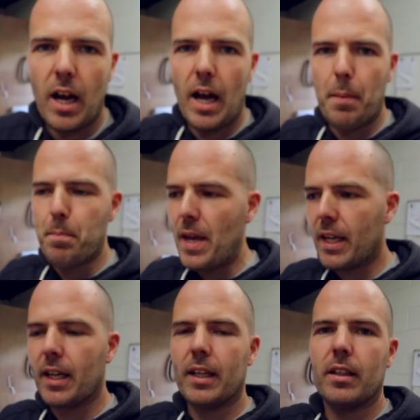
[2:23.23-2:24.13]
I'm
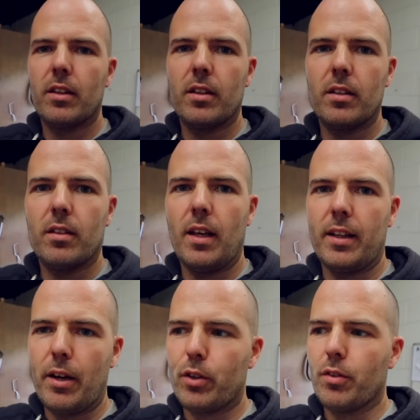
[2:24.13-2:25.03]
making
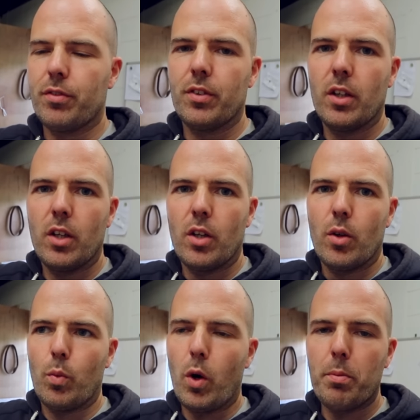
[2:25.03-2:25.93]
it out of
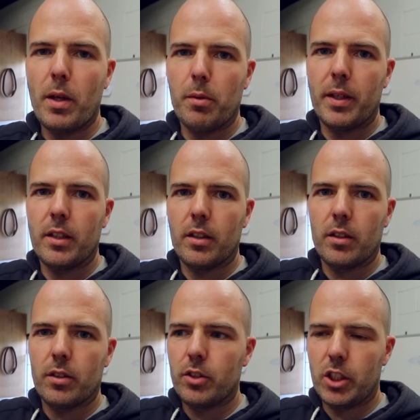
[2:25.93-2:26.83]

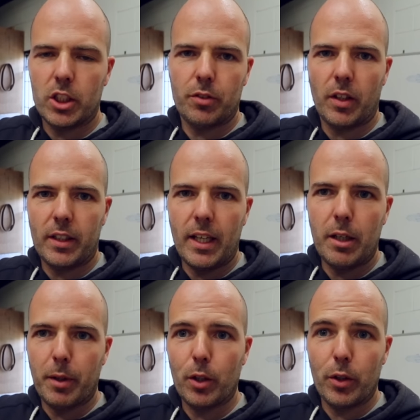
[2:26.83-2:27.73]
1mm sheets of
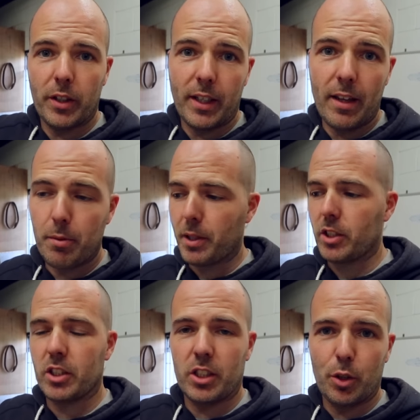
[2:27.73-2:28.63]
titanium and gluing it together,
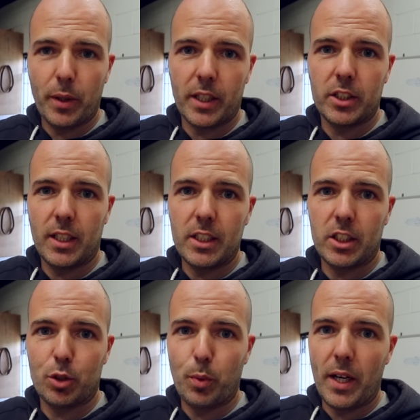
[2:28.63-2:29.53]
because it's the quickest,
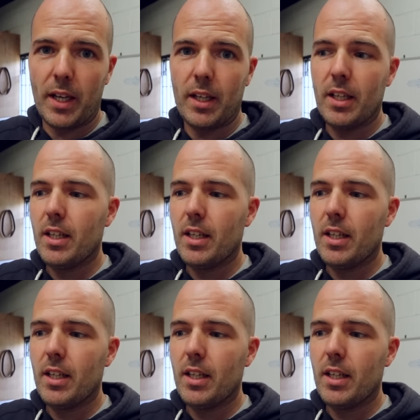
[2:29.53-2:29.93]
easiest way